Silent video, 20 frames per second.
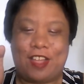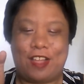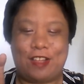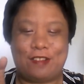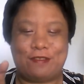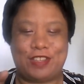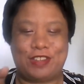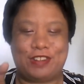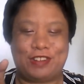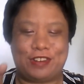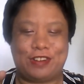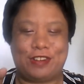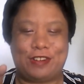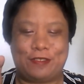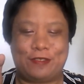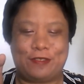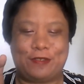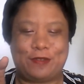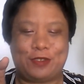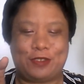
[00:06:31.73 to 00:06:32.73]
of the
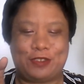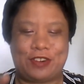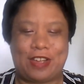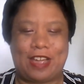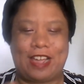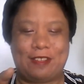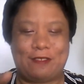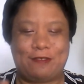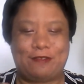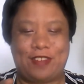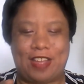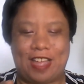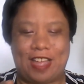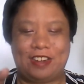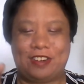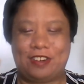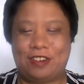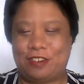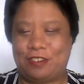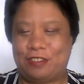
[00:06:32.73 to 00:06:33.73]
girl trying to
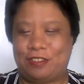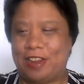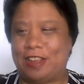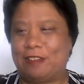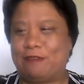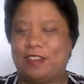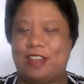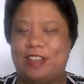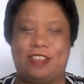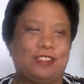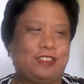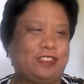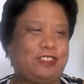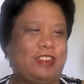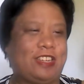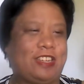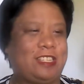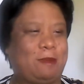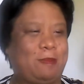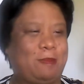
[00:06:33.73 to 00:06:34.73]
find her
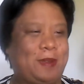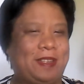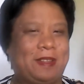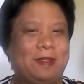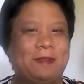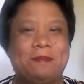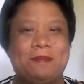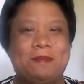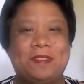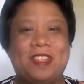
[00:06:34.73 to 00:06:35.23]
grandfather's recipe.